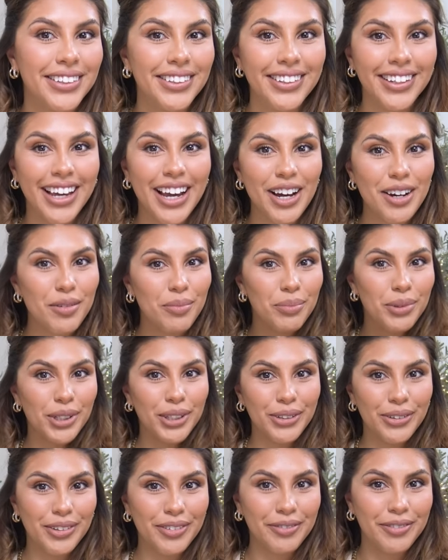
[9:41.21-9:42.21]
Look how
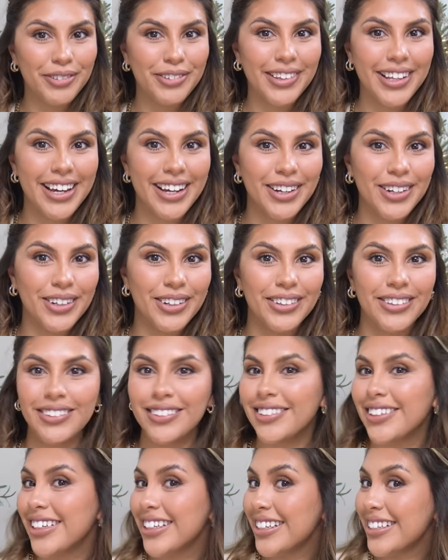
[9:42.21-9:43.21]
beautiful that
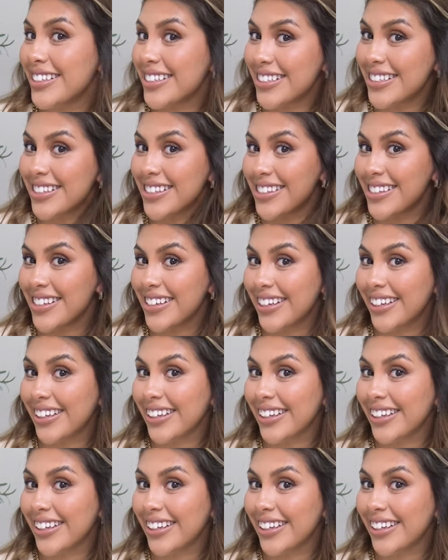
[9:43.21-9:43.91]
curl is.